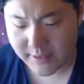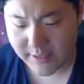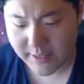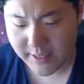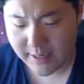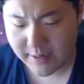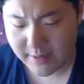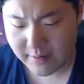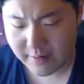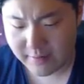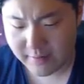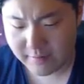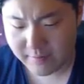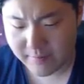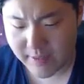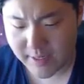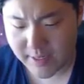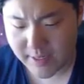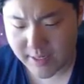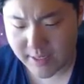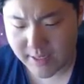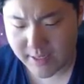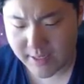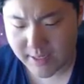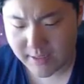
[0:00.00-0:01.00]
down
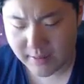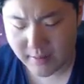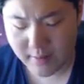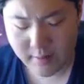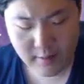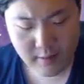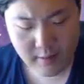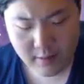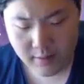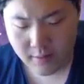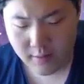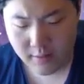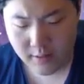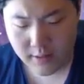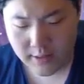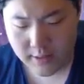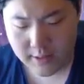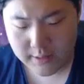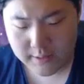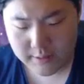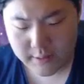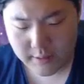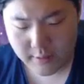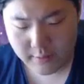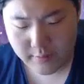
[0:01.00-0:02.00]
my uh,
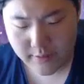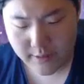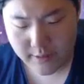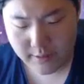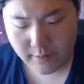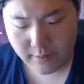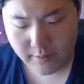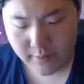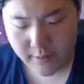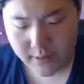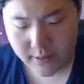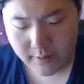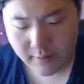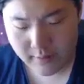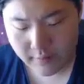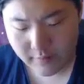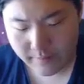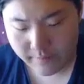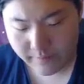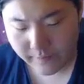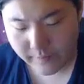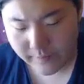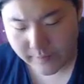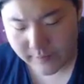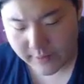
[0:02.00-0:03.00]
Slowking. Okay.
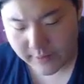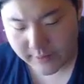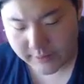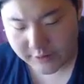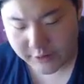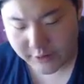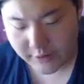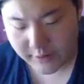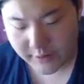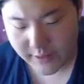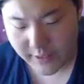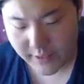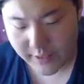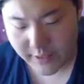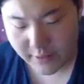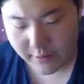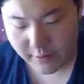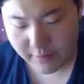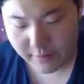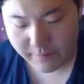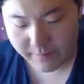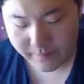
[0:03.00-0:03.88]
That shouldn't KO.